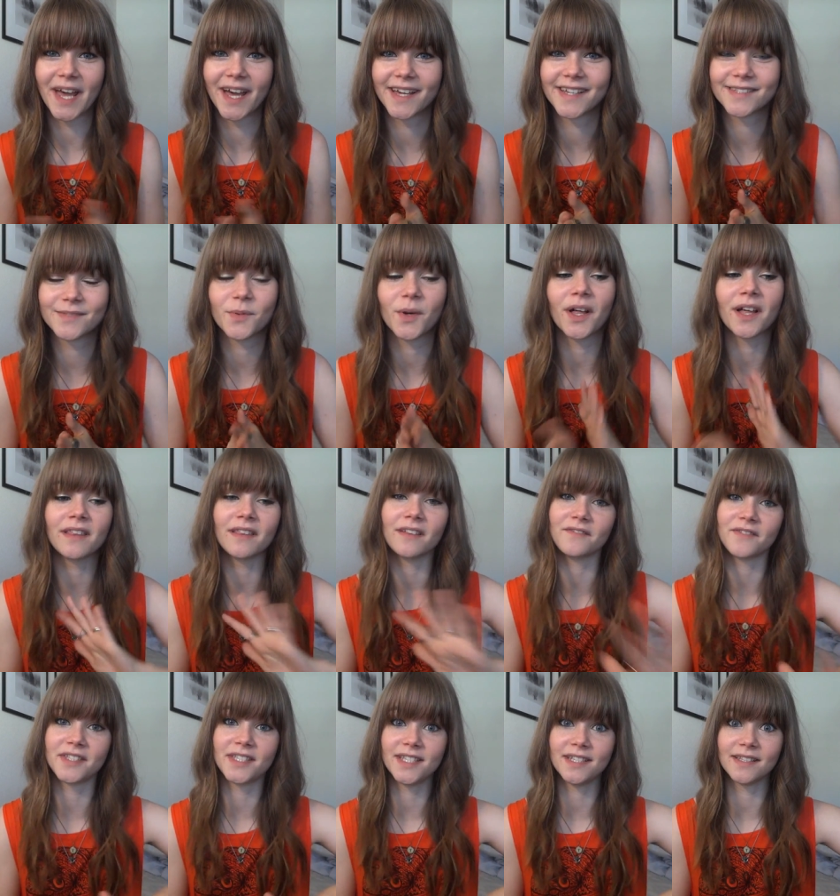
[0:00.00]
because, well, I
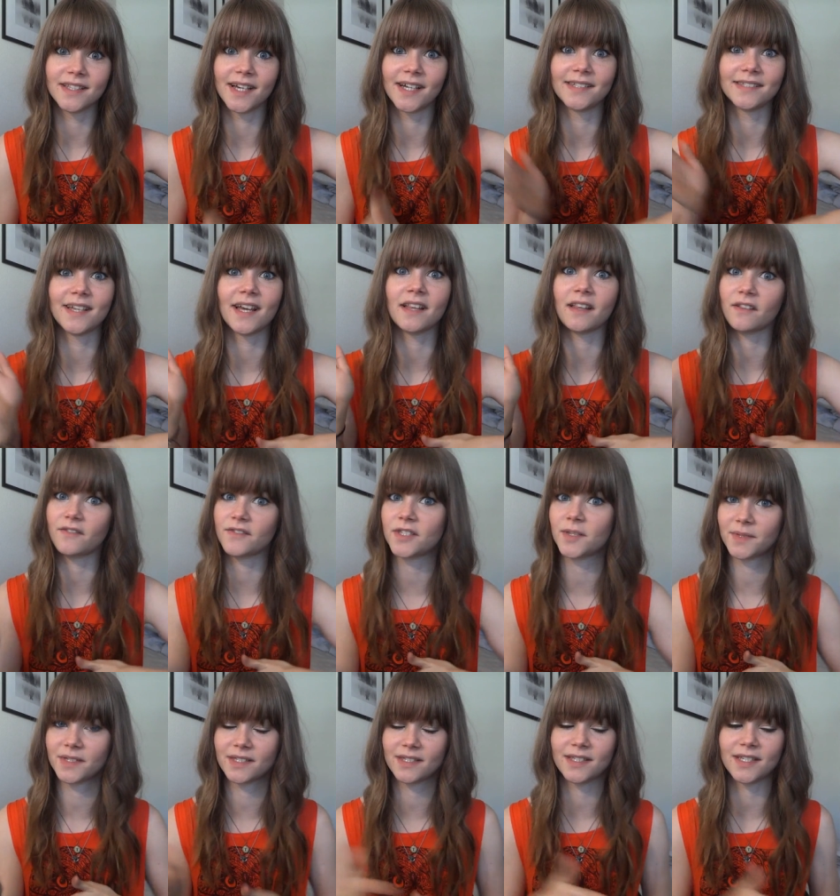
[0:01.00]
love Stila. I love
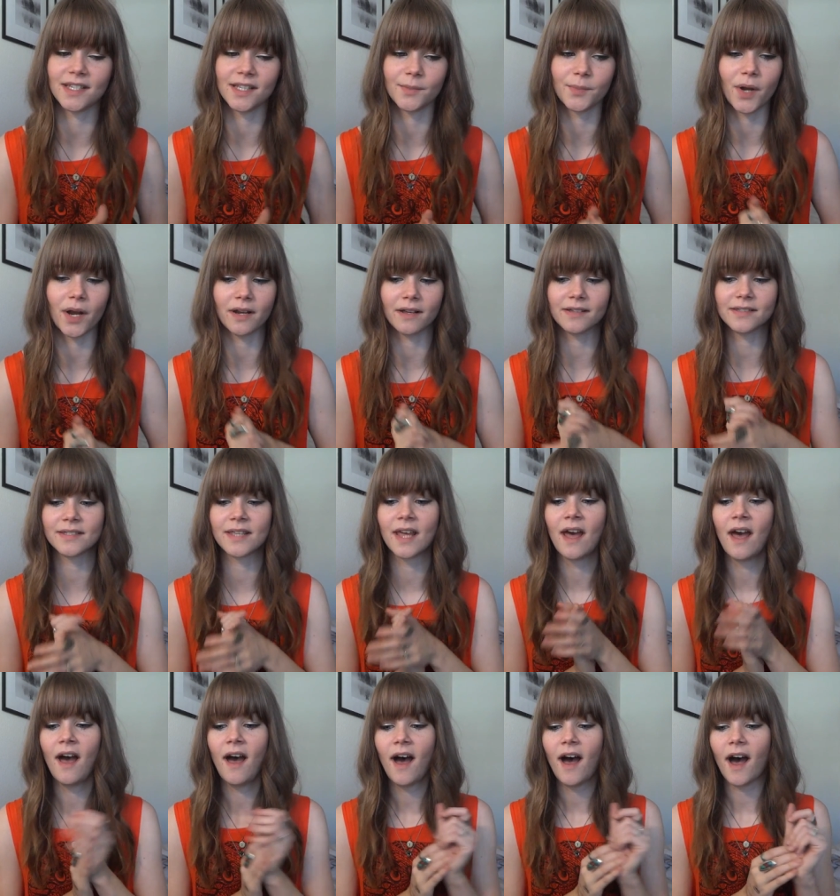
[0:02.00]
some of the Stila products.
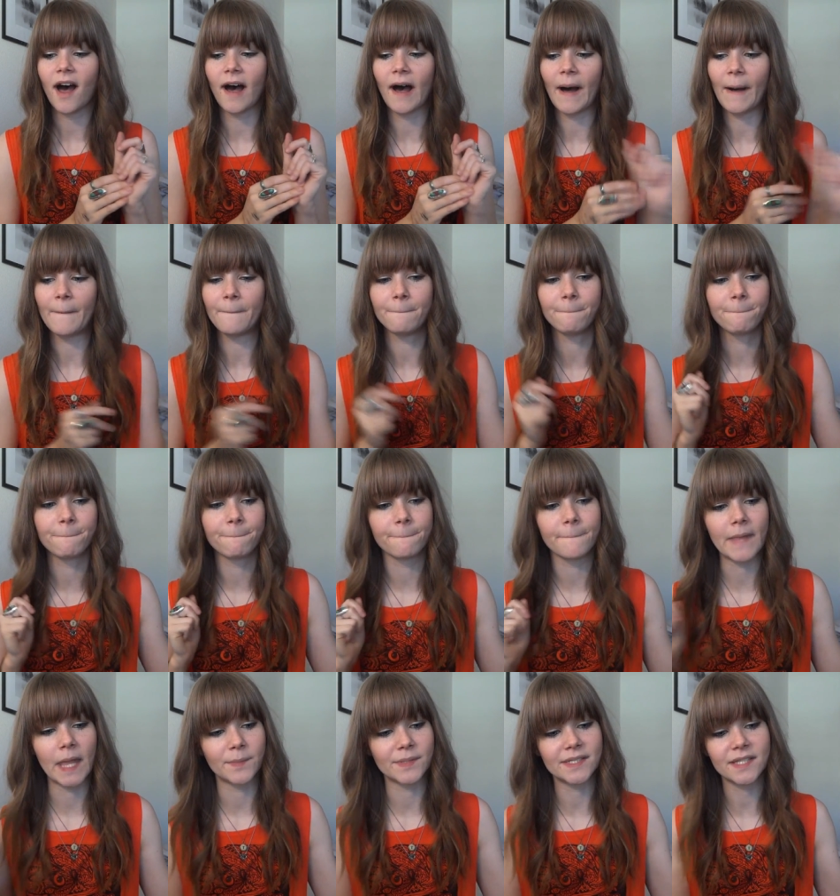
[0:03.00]
Um,
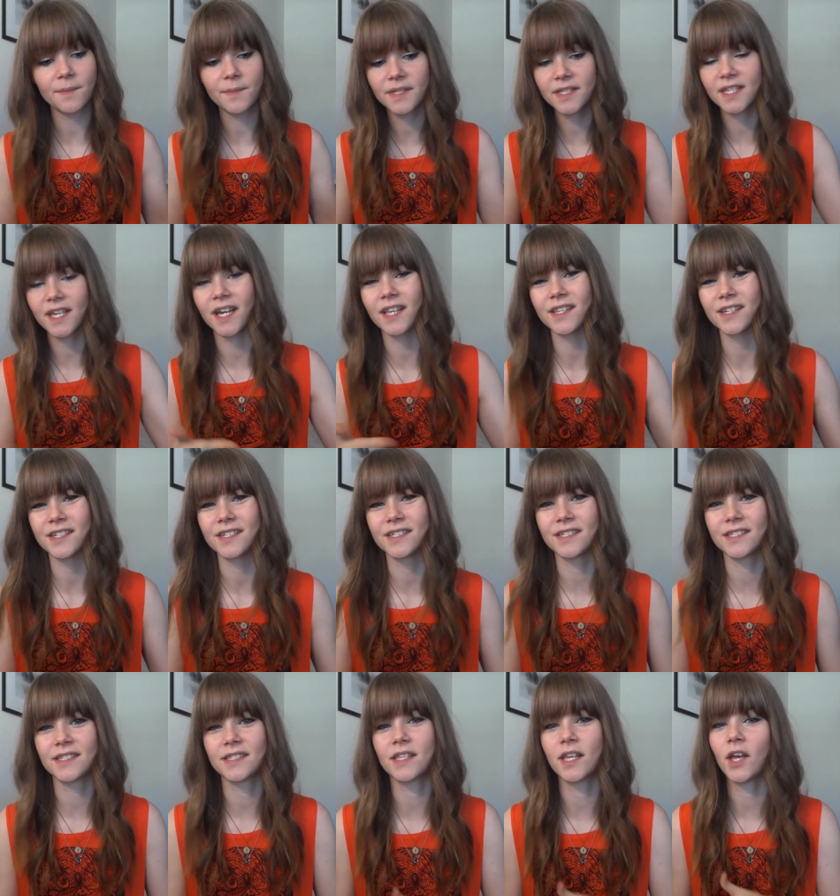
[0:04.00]
but some of the
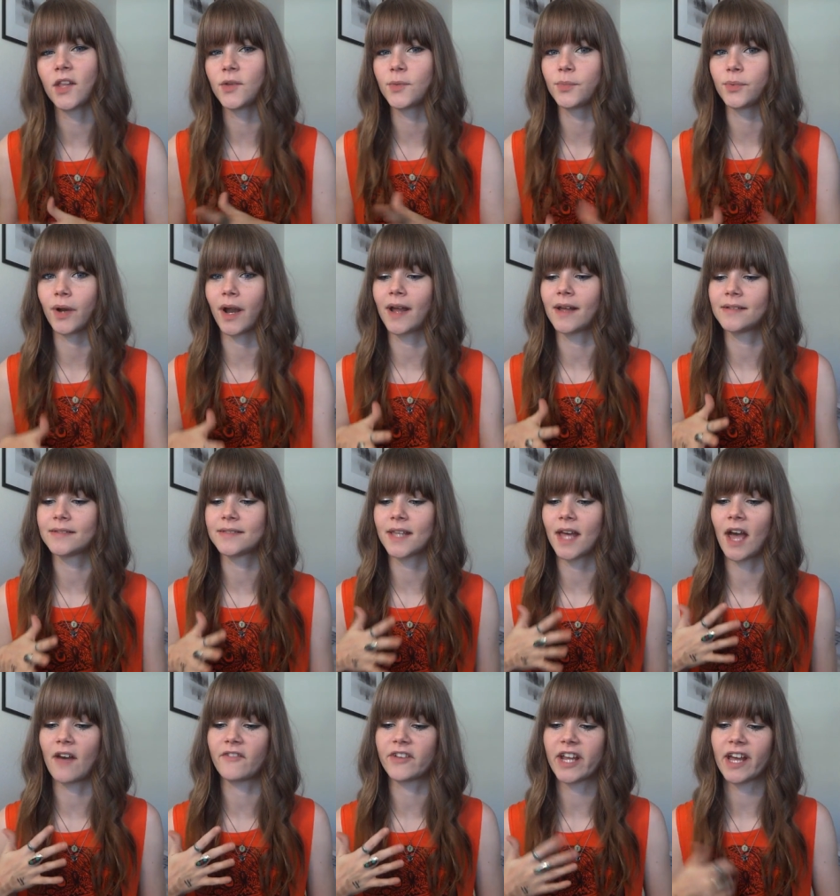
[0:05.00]
others, the other brands, I
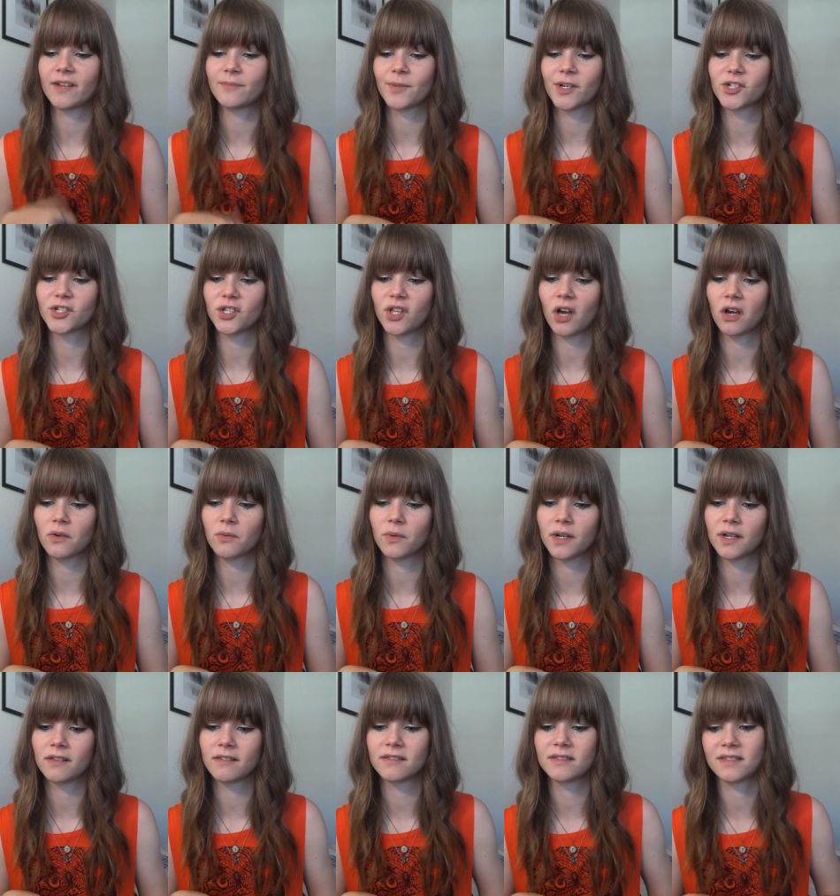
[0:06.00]
haven't had much luck
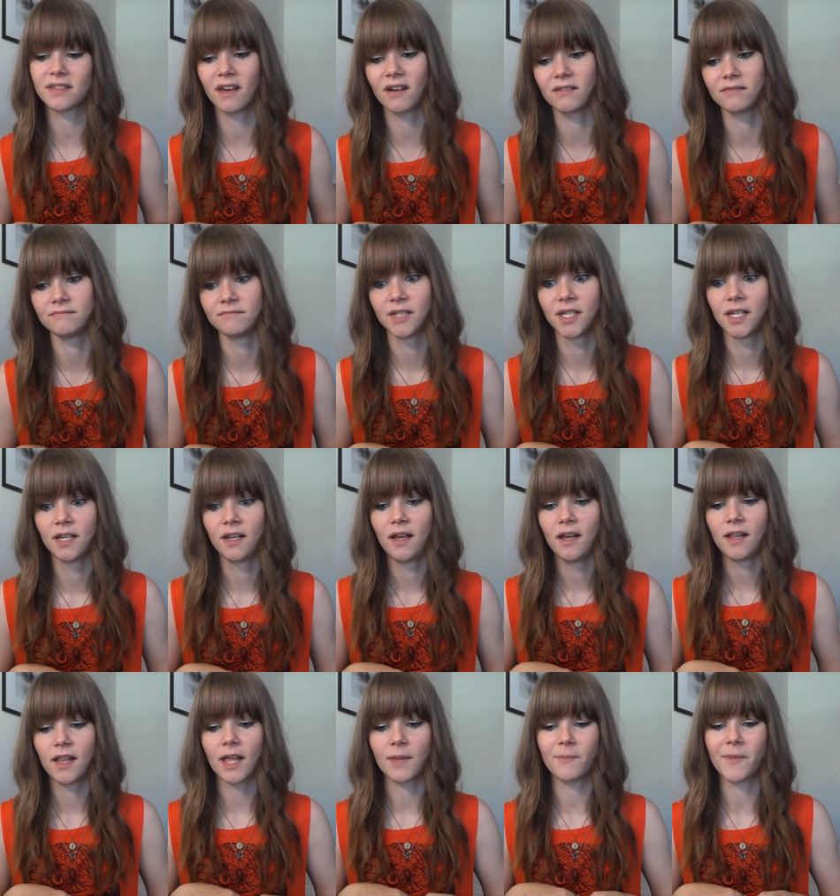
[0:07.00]
with, so
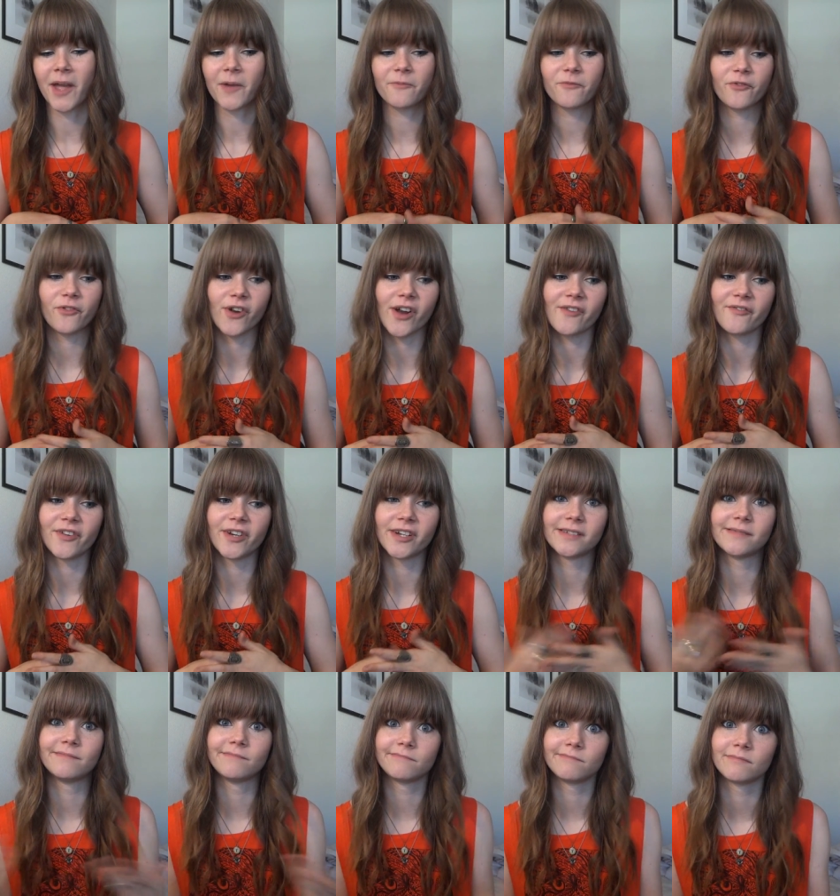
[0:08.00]
like Makeup
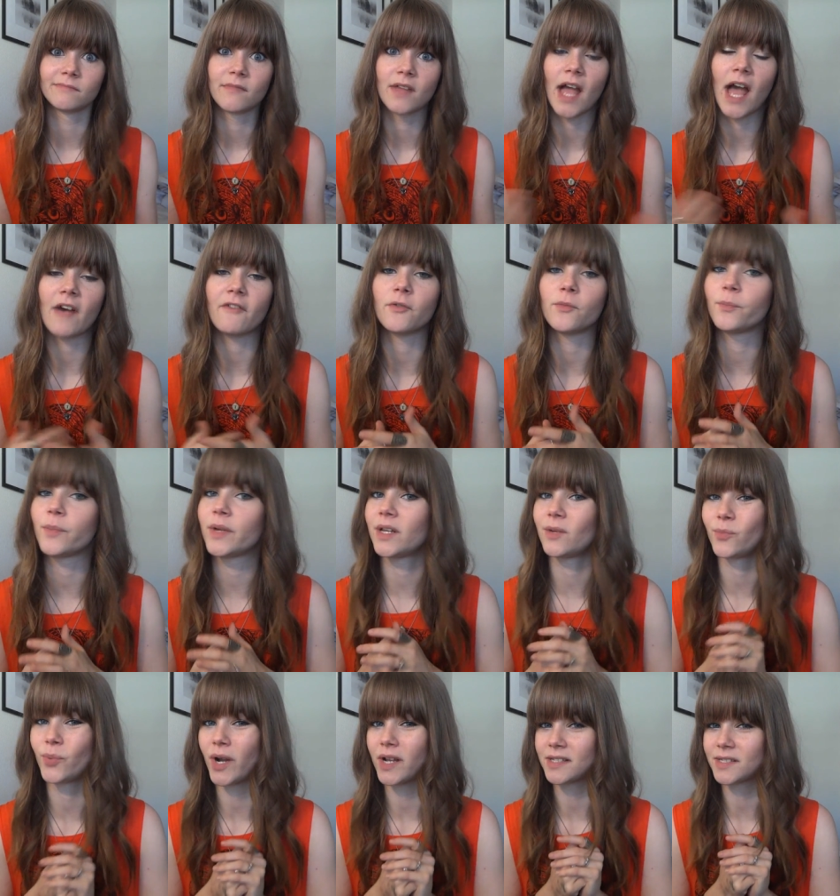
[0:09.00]
Forever, haven't been
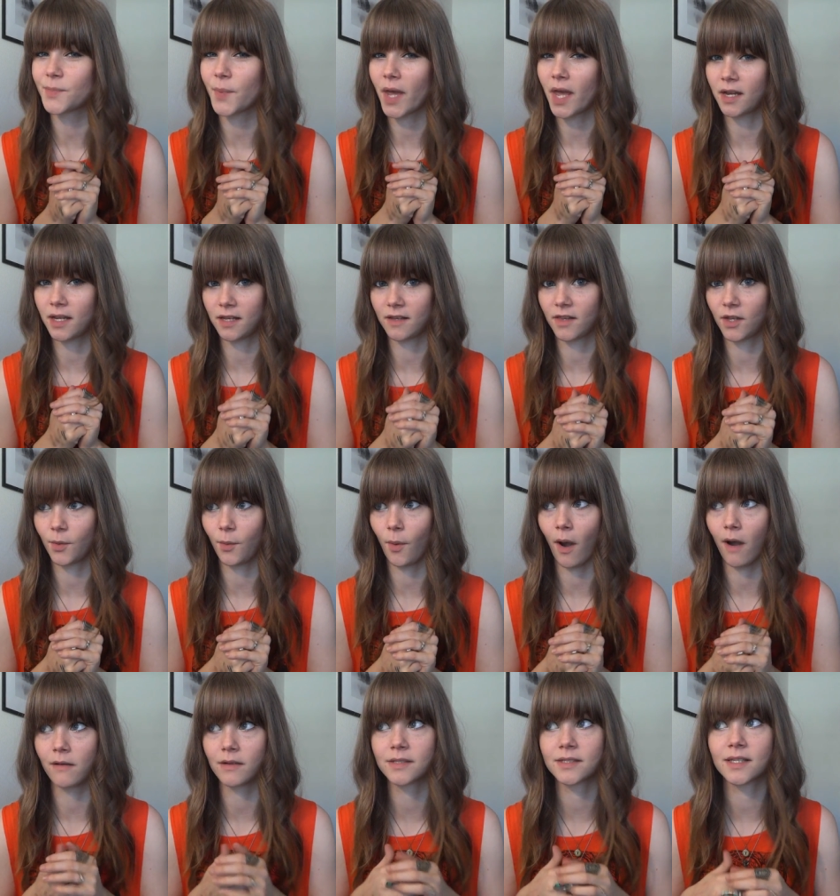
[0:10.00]
impressed by any of their
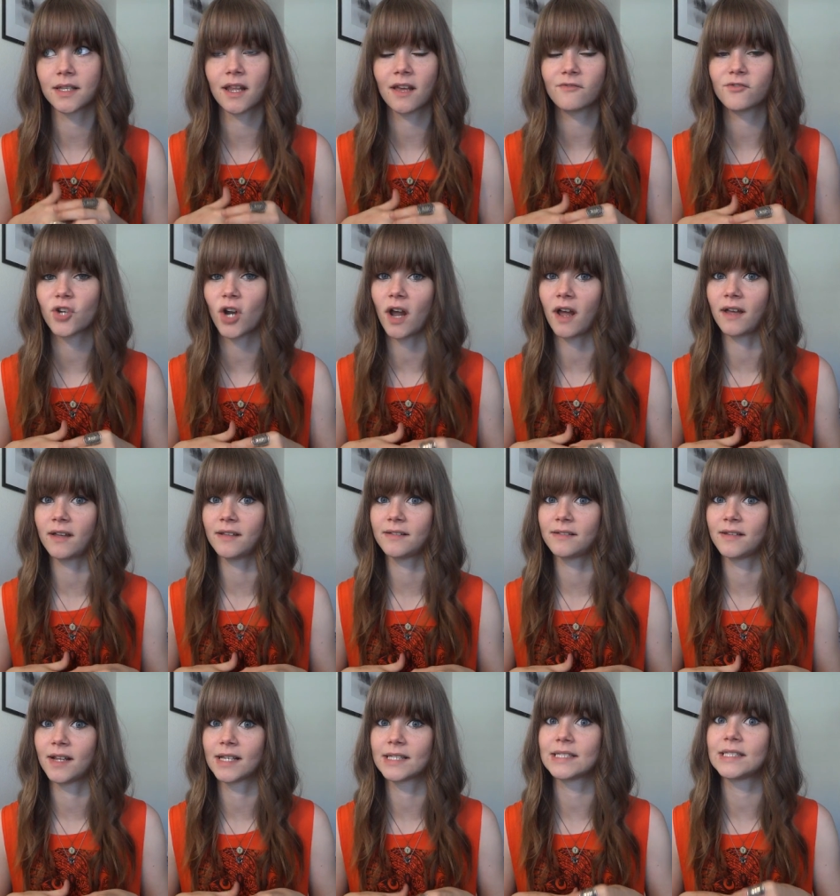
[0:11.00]
products that I've
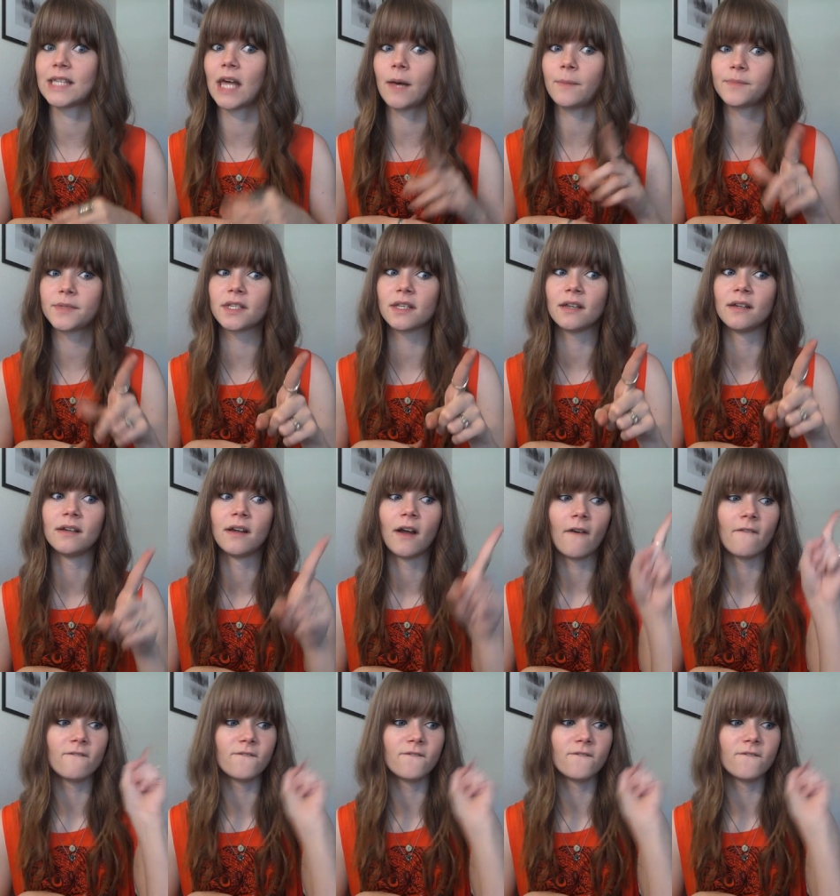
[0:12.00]
tried except